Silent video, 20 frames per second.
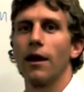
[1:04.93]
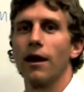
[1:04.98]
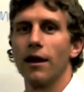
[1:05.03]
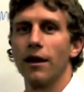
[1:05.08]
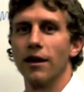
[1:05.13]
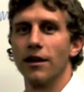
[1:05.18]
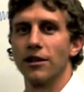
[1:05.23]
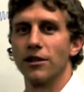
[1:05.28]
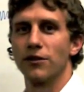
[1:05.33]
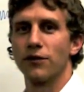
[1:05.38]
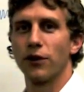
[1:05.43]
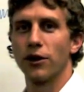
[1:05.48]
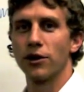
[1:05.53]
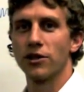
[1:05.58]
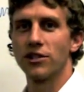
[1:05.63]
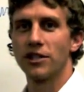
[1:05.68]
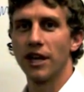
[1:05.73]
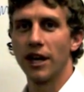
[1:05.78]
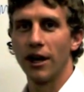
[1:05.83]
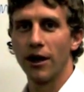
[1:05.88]
is
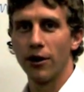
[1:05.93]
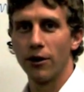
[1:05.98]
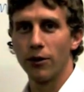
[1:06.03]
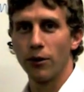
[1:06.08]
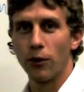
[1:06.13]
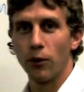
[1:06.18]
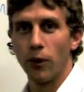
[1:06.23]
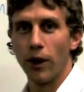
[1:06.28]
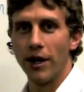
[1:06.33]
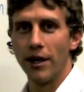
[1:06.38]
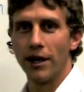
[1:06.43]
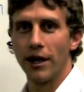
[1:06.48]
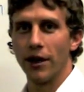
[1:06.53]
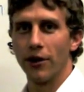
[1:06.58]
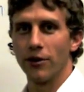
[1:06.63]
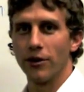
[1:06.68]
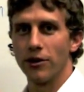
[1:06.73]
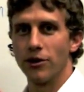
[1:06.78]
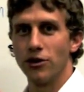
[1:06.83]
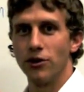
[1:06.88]
first write
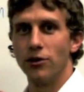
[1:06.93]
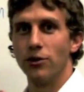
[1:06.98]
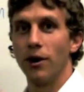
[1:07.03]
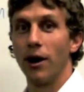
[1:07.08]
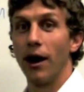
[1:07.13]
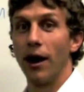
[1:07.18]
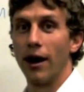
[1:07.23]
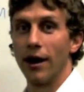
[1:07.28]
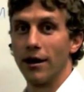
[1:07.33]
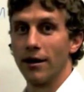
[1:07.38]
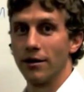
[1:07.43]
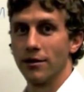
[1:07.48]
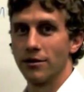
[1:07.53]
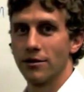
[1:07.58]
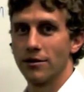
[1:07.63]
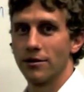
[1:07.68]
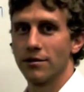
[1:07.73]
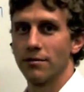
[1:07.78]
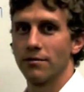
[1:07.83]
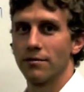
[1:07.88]
down the two
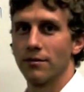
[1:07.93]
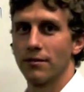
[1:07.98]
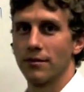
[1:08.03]
ions.